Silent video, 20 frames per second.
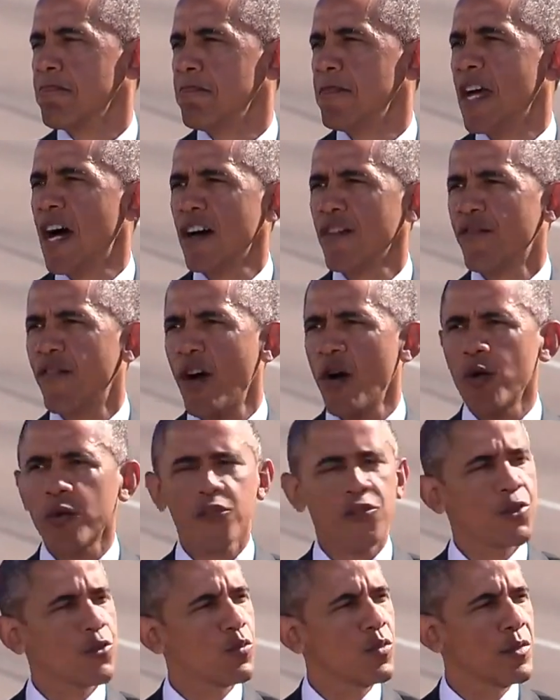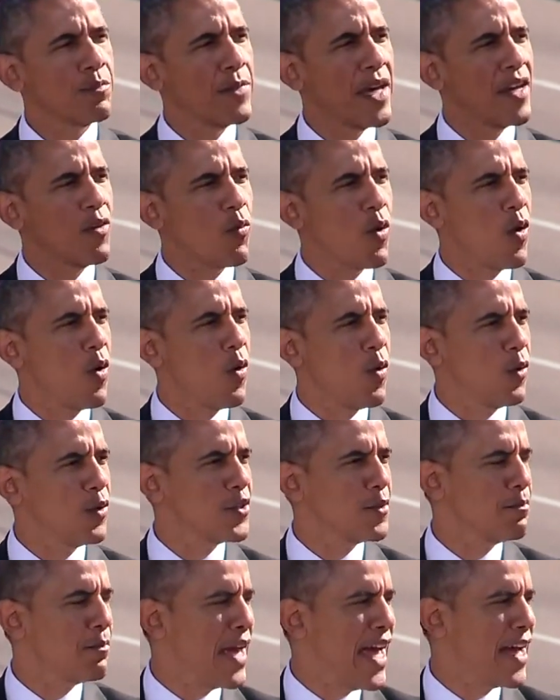Young folks with
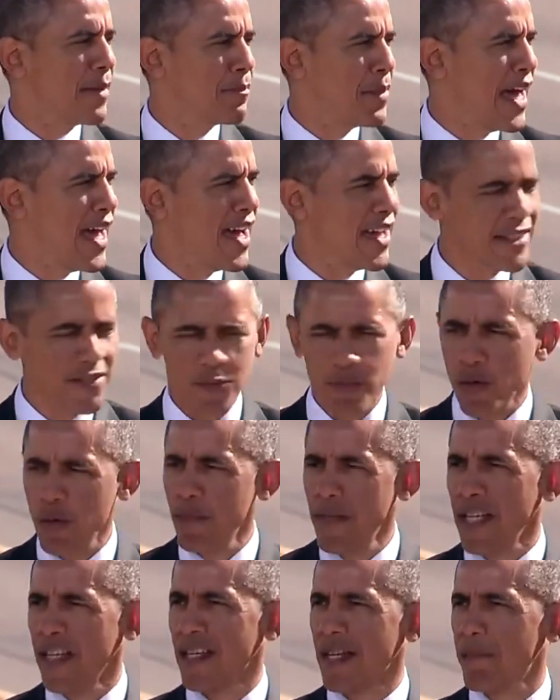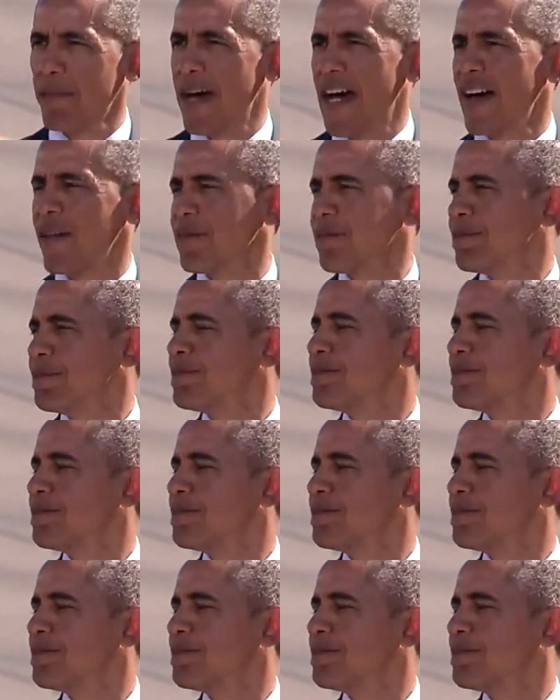bedrolls and backpacks were milling about.